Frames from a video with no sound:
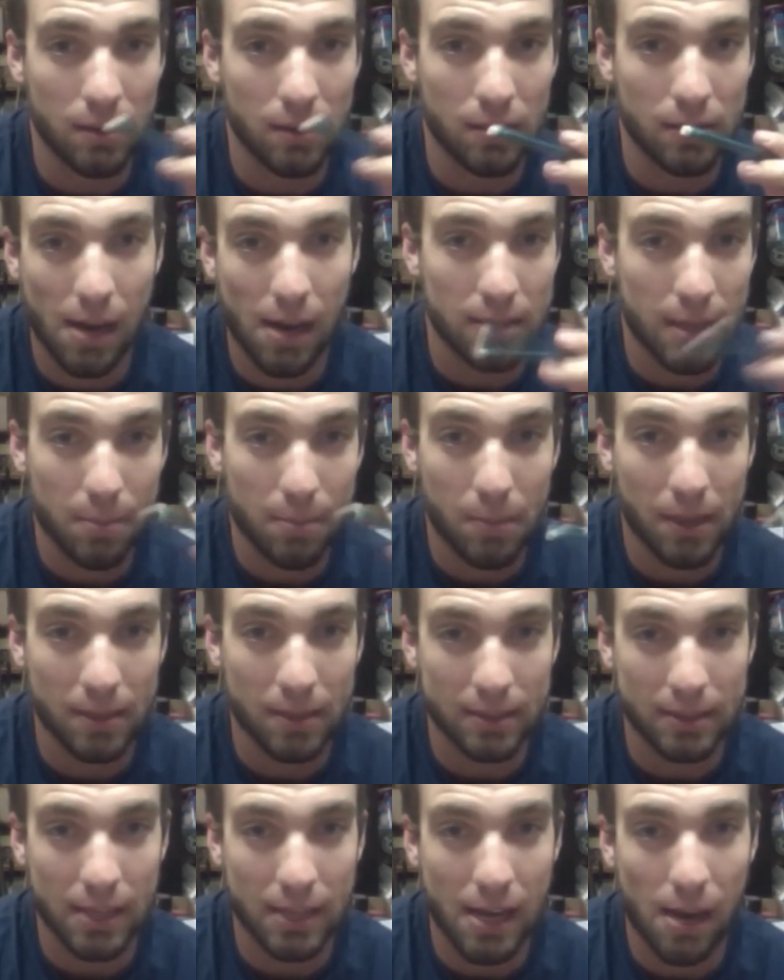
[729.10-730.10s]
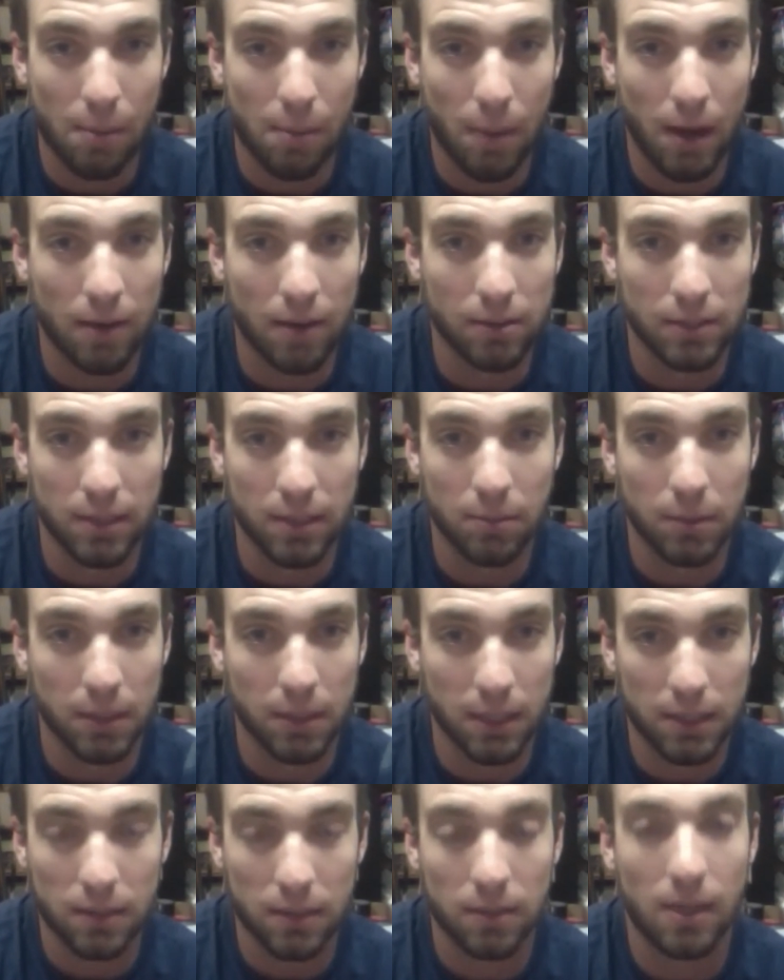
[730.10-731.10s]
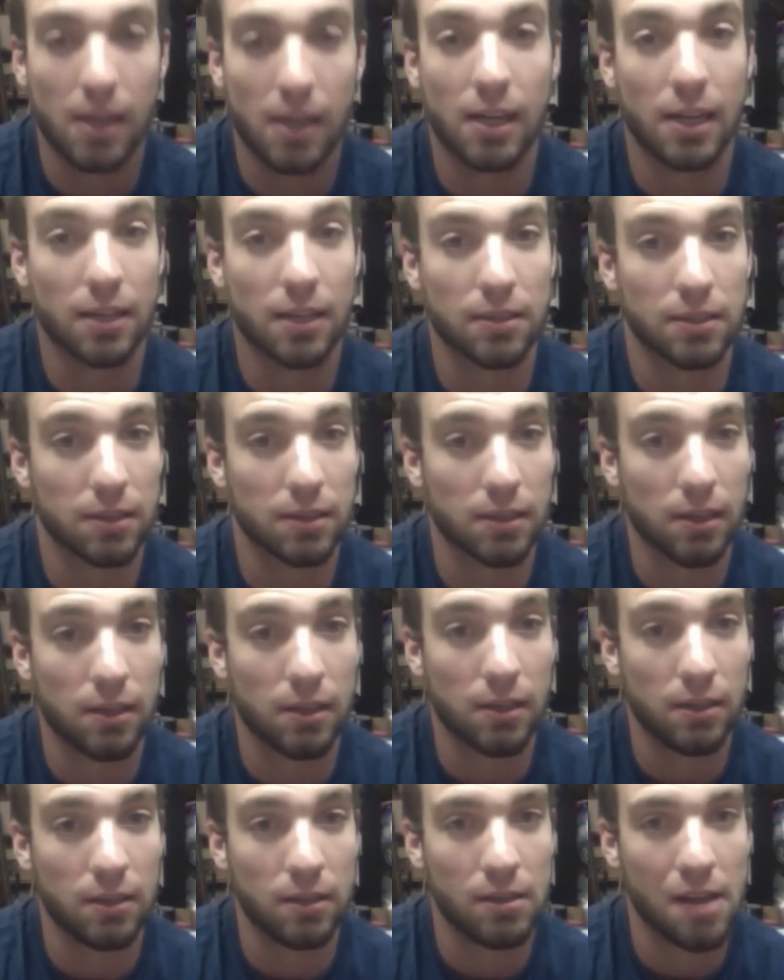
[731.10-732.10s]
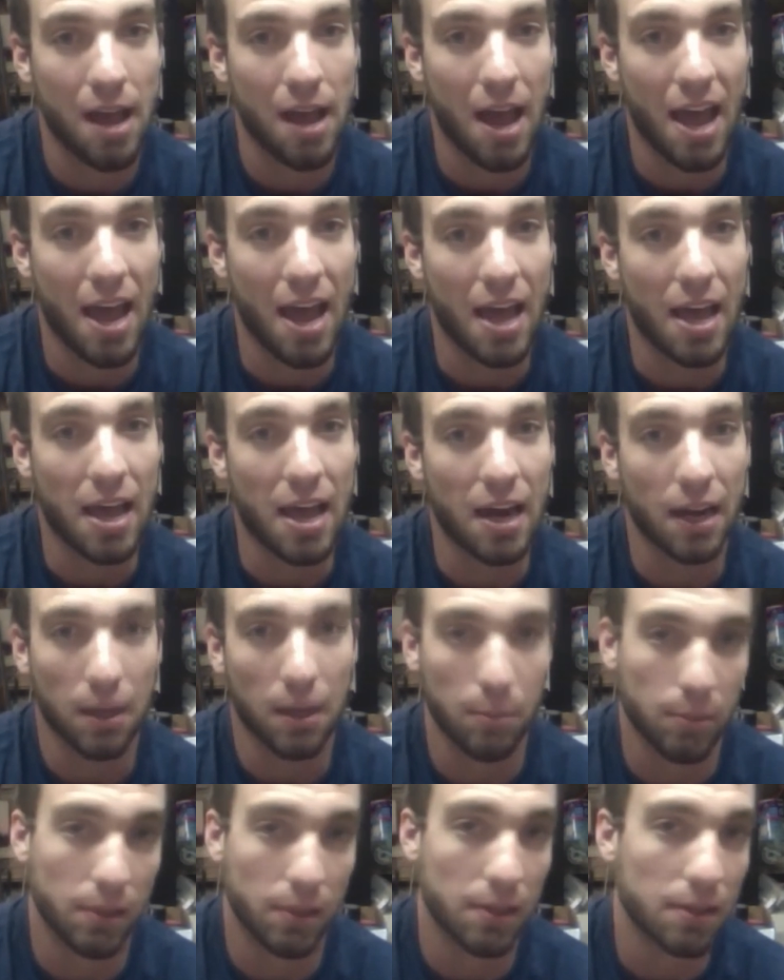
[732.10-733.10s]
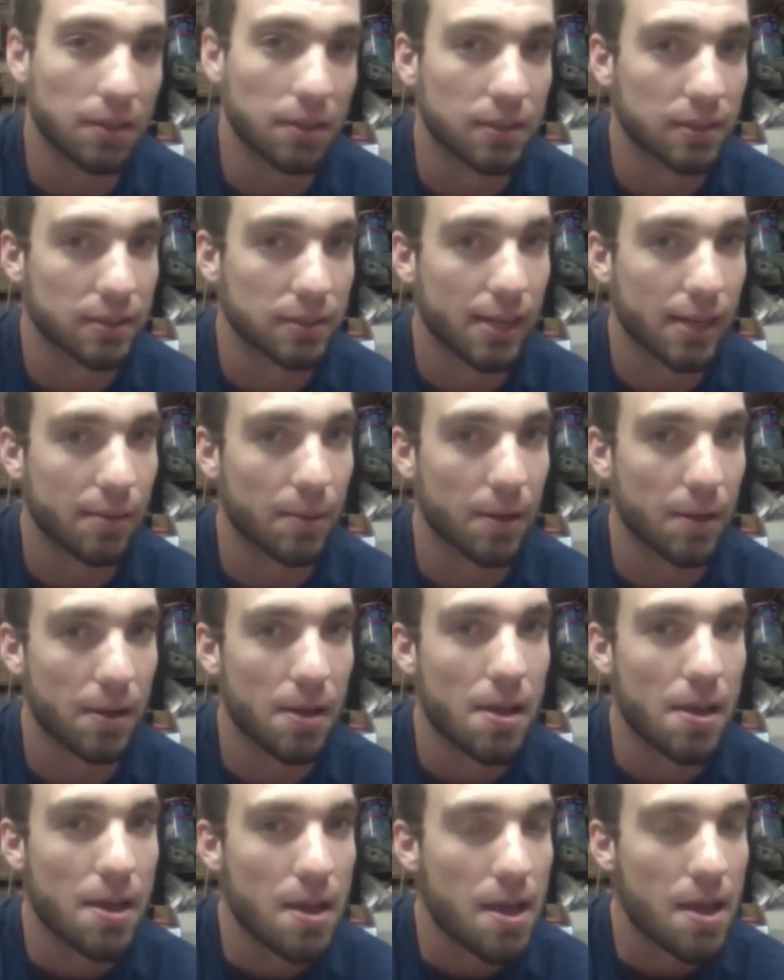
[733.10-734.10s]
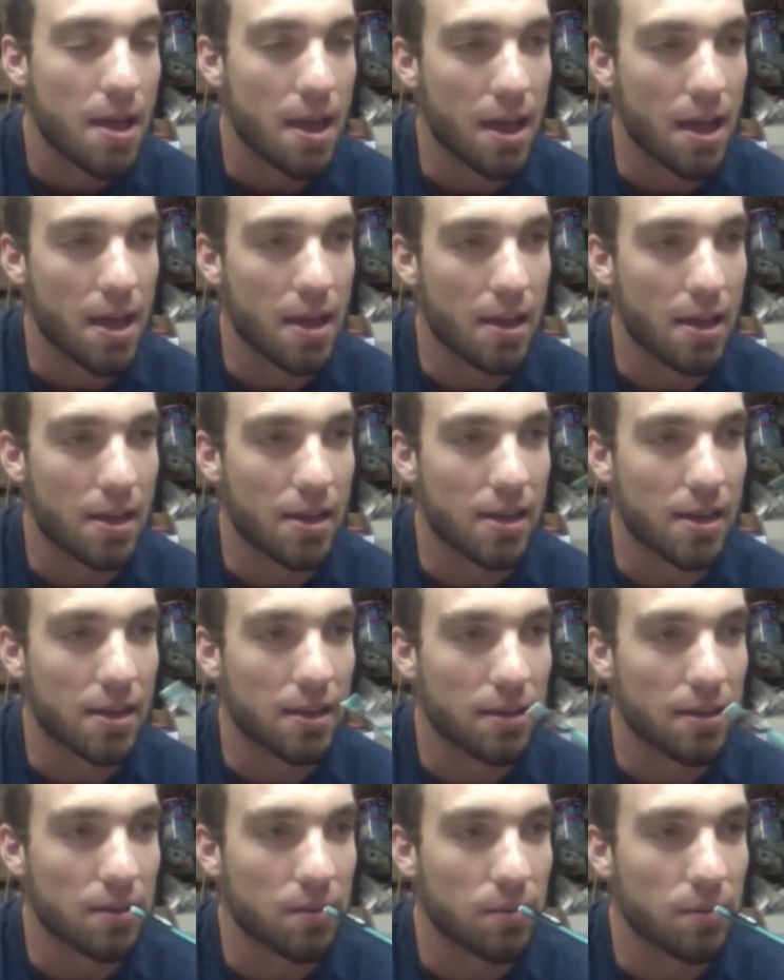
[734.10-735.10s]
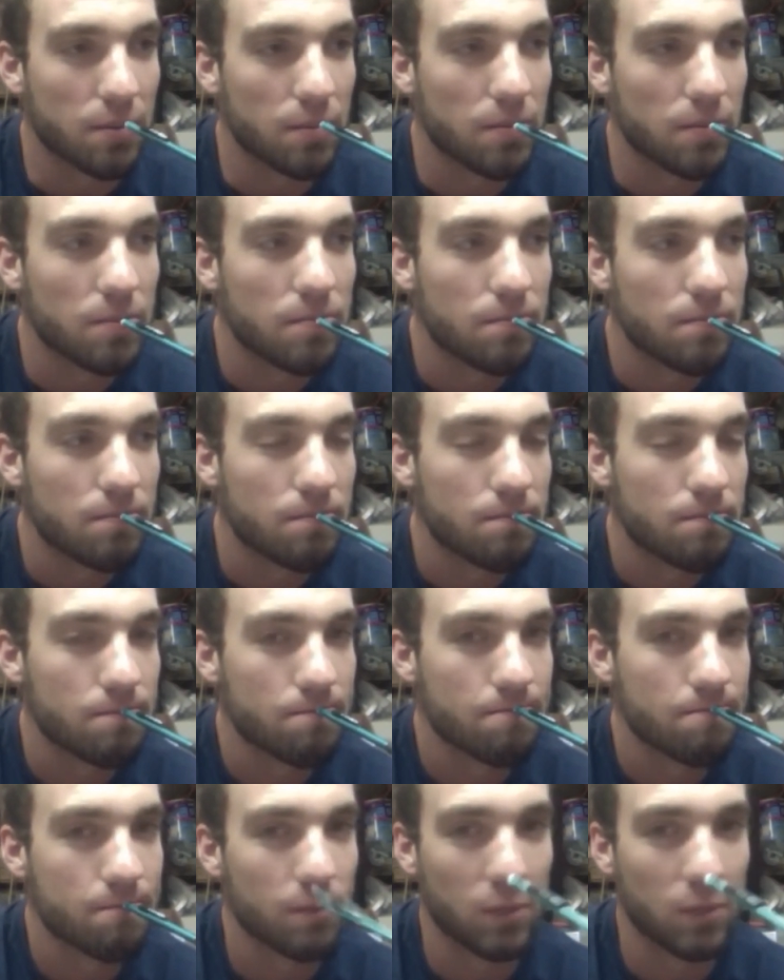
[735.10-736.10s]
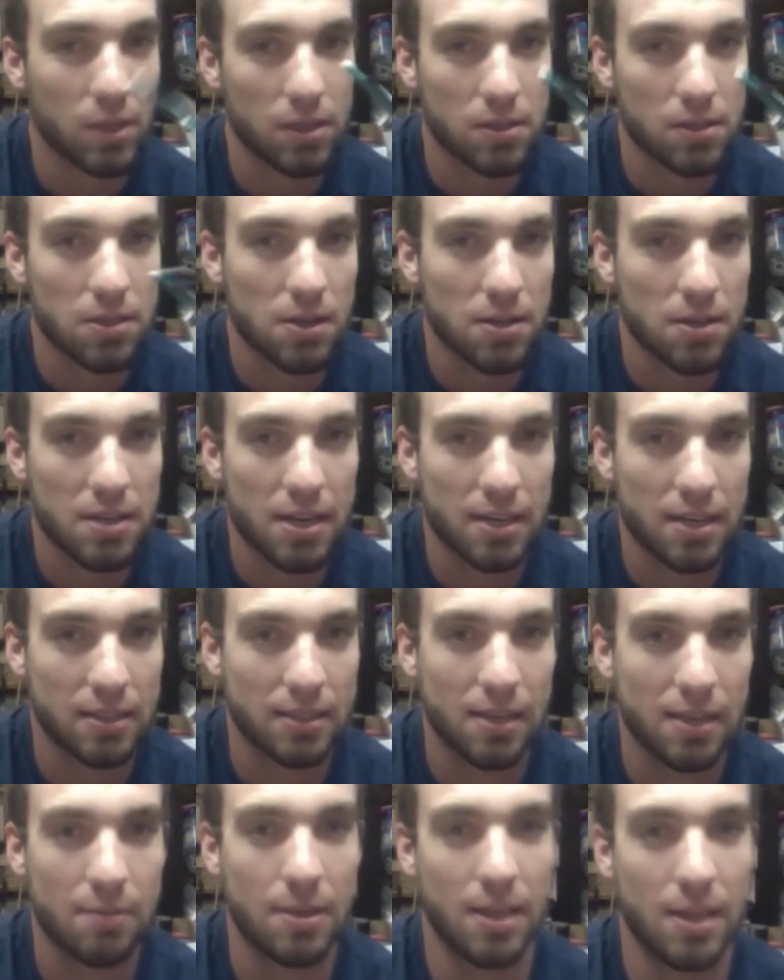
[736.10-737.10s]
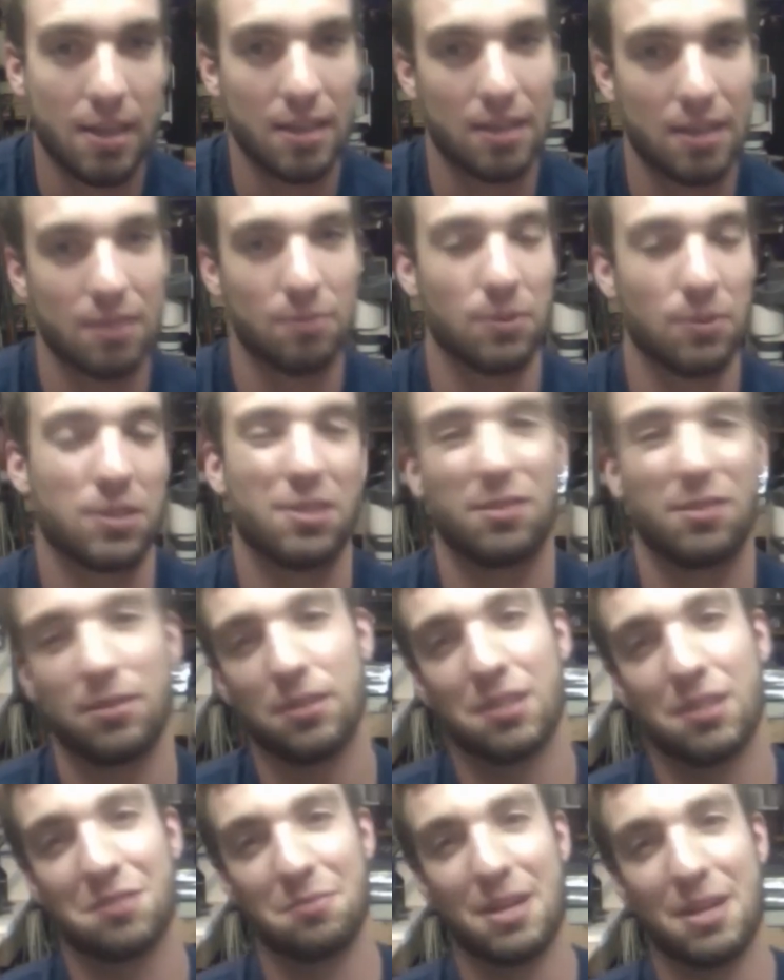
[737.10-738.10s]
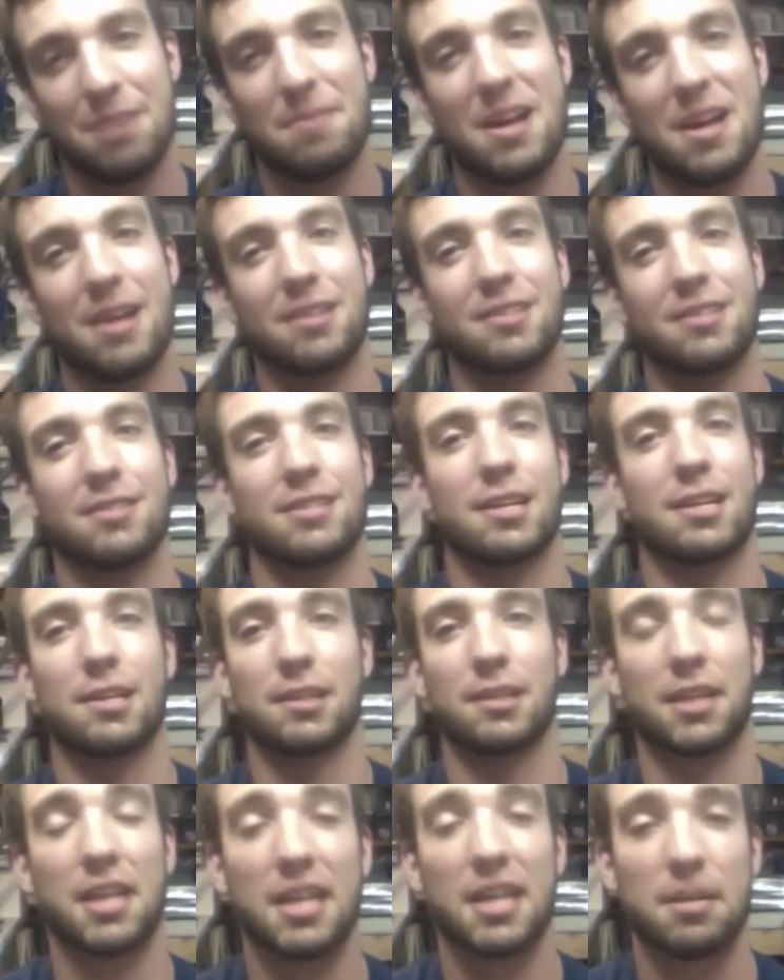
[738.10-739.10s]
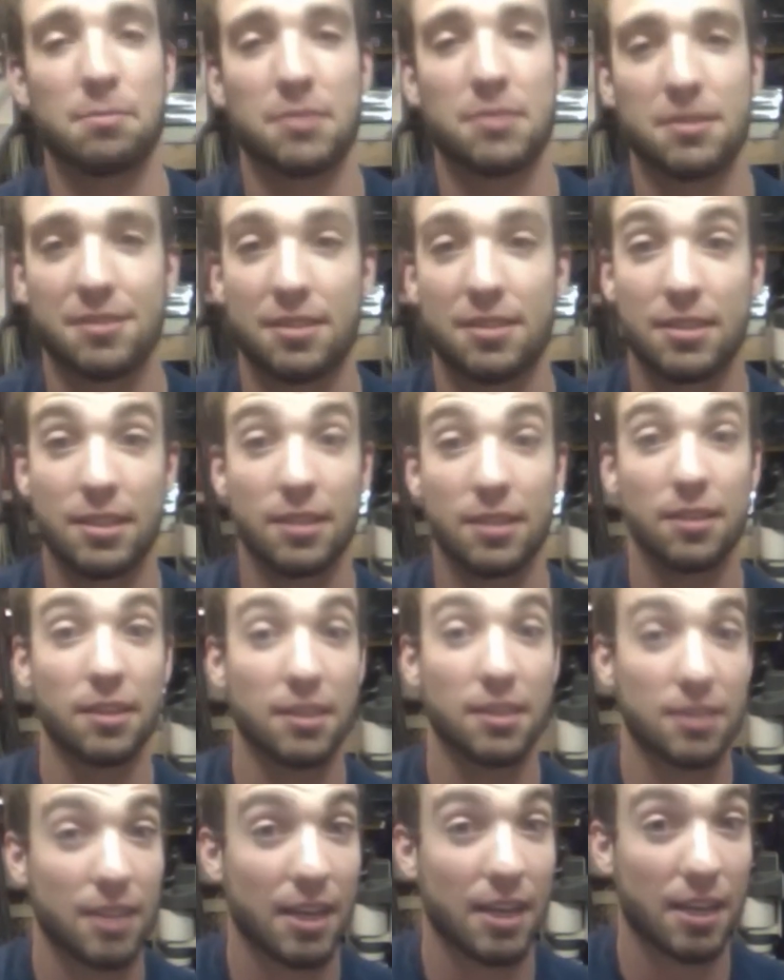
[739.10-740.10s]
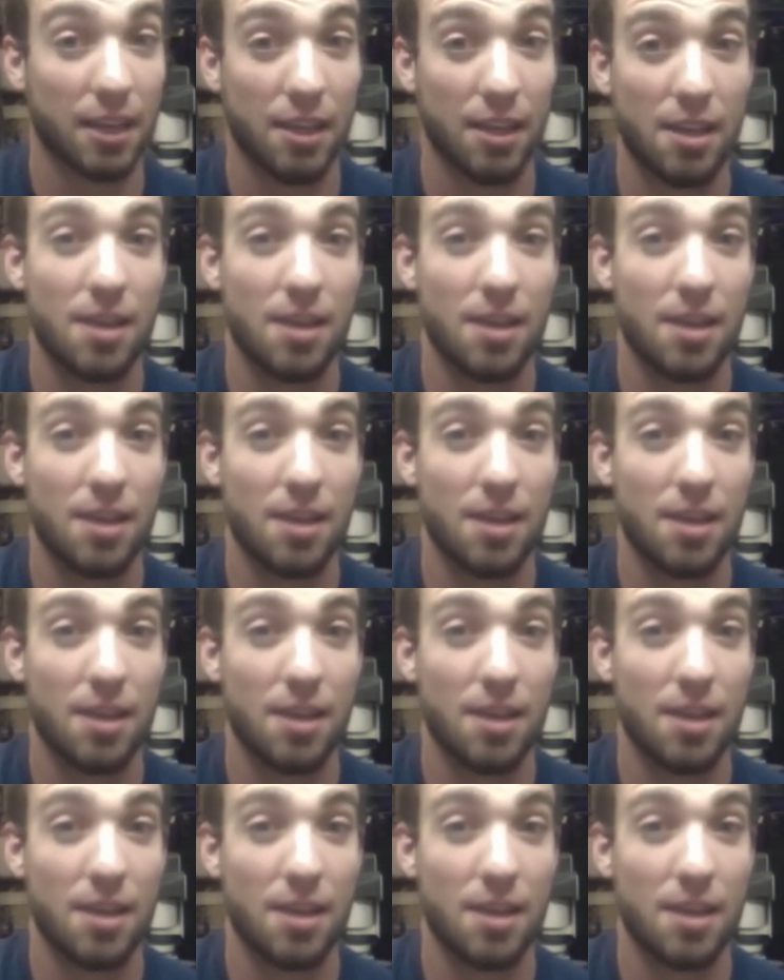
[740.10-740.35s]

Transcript: step by step, I was able to get to the right answer, and I completed this assignment. And when you turn that assignment in, which, you know, my math is online, but still, it's like,